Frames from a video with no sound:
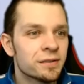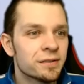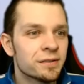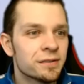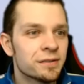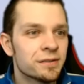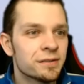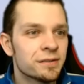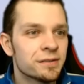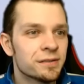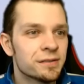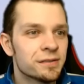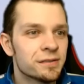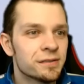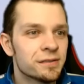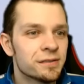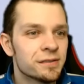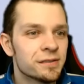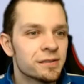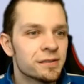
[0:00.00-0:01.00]

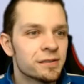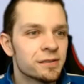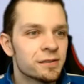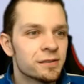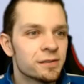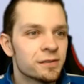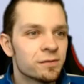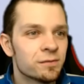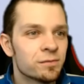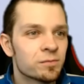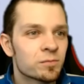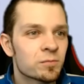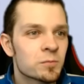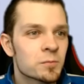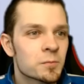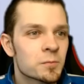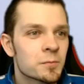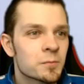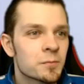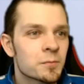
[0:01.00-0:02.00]

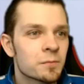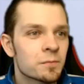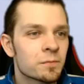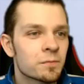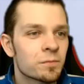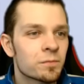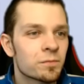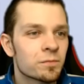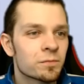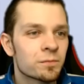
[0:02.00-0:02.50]
(silence)